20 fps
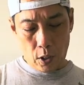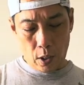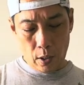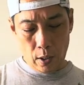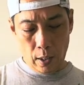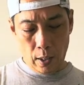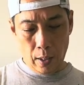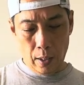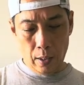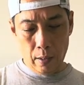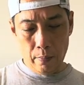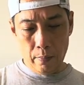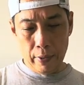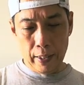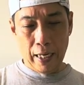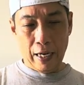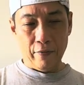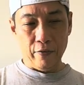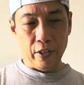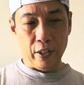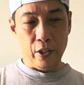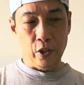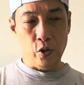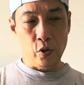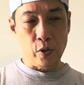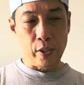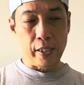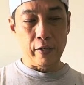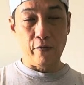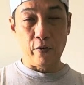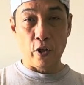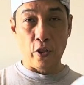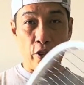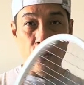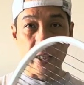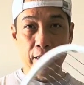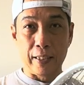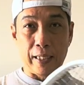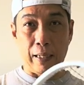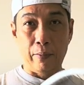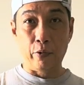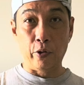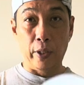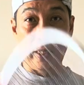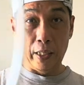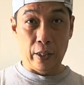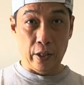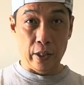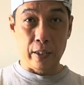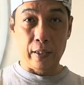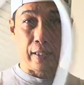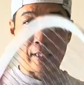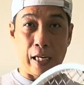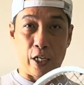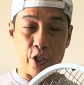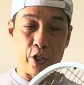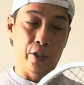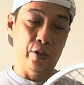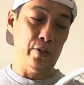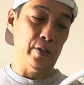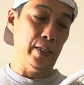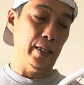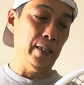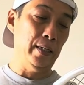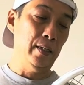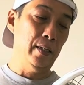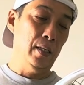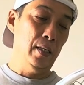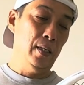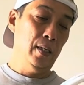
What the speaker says: But after using for a third session today,